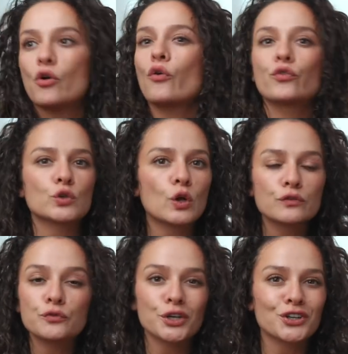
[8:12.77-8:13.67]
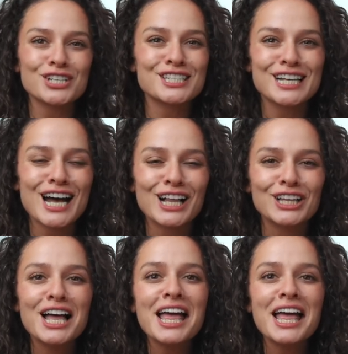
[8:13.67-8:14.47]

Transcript: overall for your style.